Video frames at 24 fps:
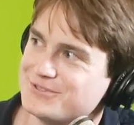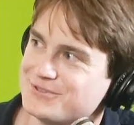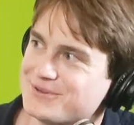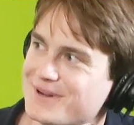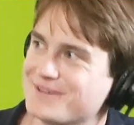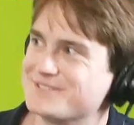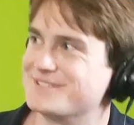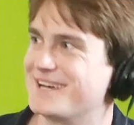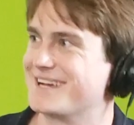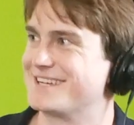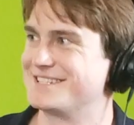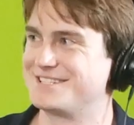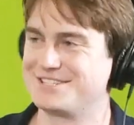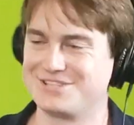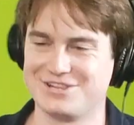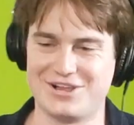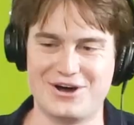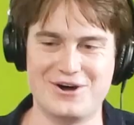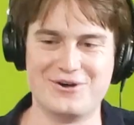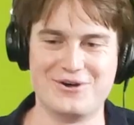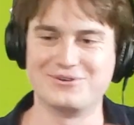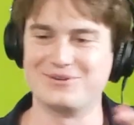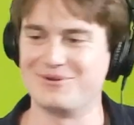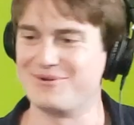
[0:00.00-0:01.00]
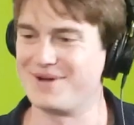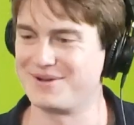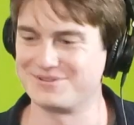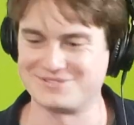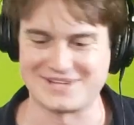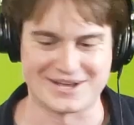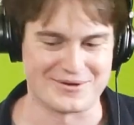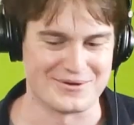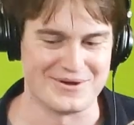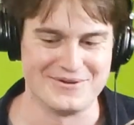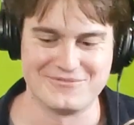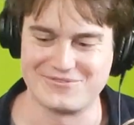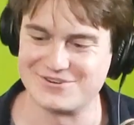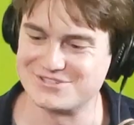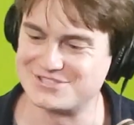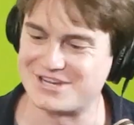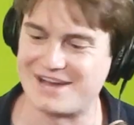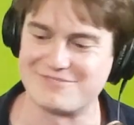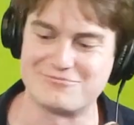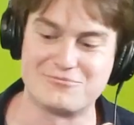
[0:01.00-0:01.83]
I was like, first off,